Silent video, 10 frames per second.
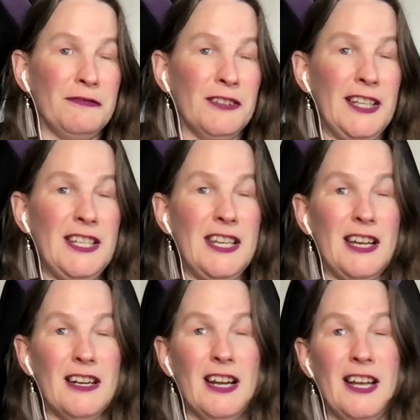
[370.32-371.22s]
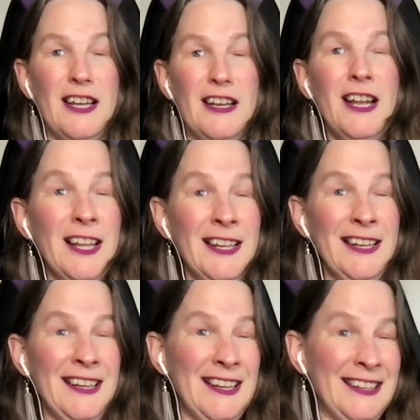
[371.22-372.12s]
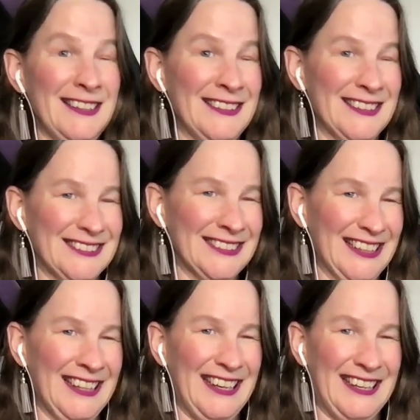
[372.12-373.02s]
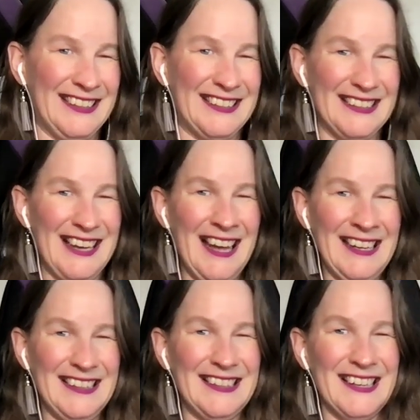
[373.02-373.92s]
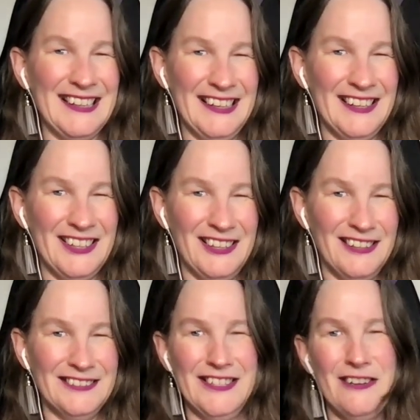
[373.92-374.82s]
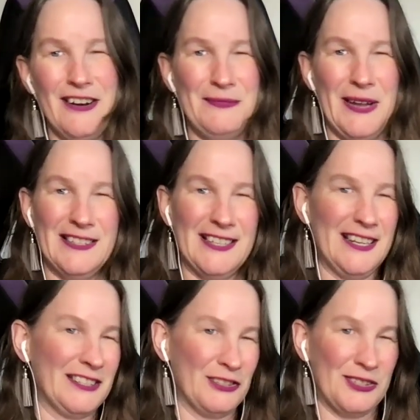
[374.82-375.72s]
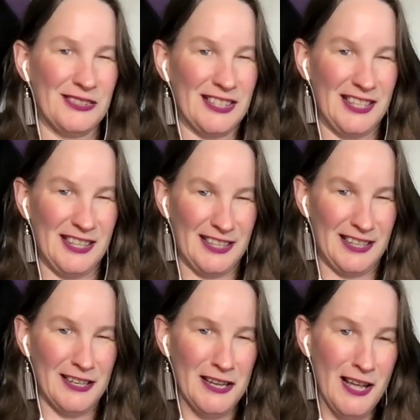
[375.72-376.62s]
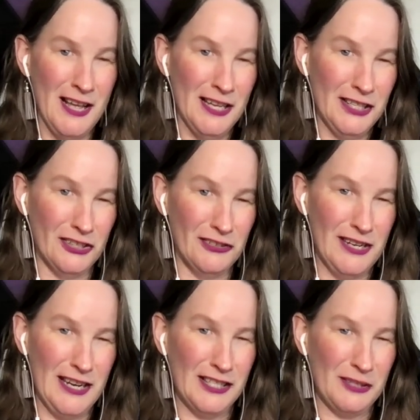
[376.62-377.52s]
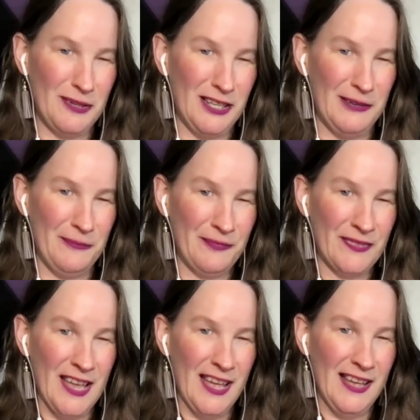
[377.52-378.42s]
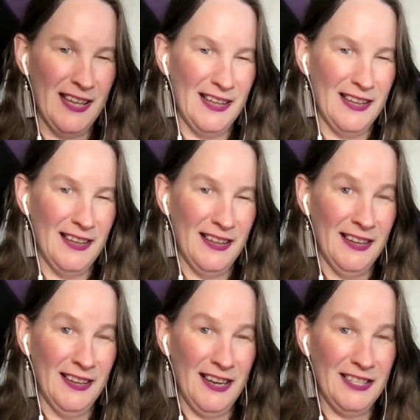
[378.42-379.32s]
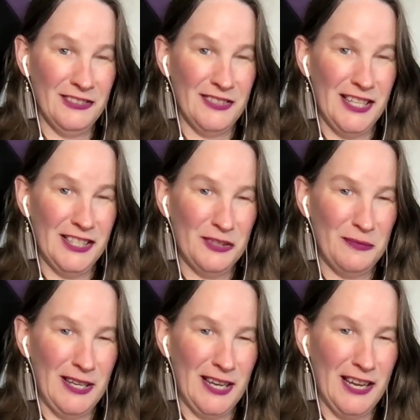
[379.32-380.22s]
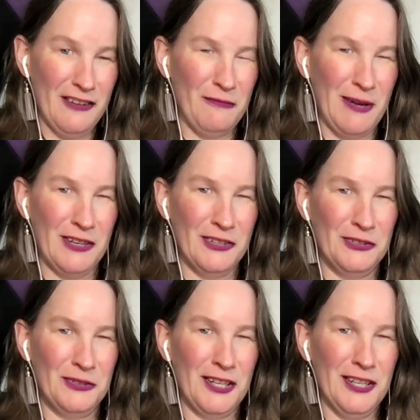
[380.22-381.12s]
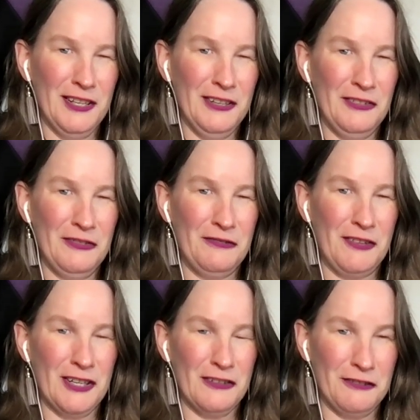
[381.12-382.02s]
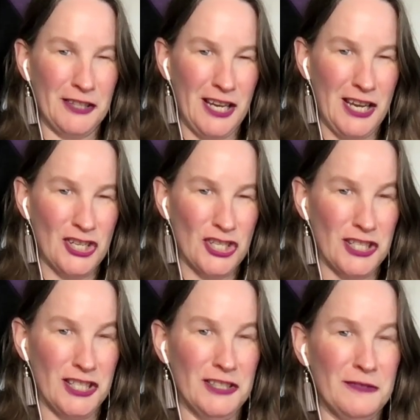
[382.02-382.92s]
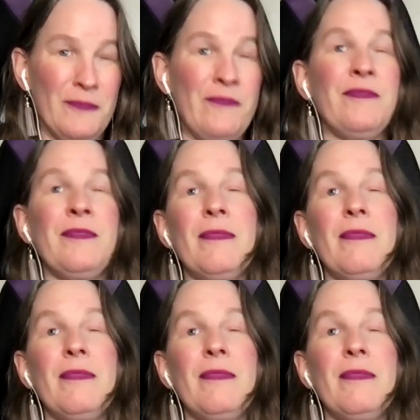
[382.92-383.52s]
flaky airhead, like I got it all. No, I'm not diagnosed with anything. Don't need to be. I don't need to be. I have my own verification.